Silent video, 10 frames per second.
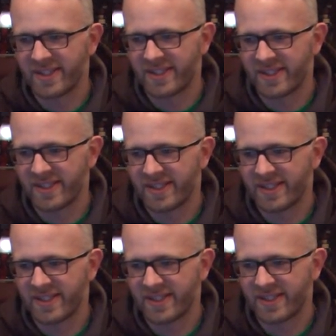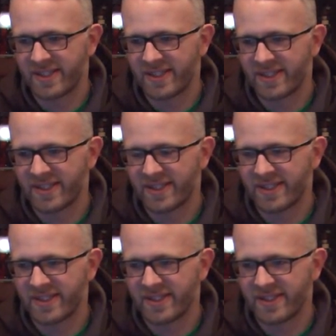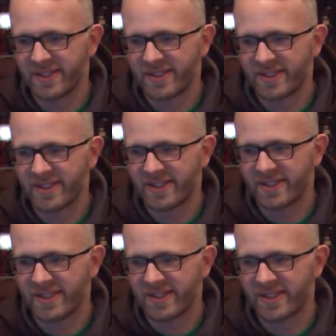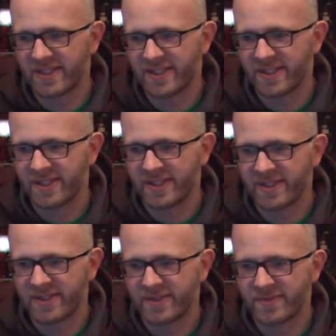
[no speech]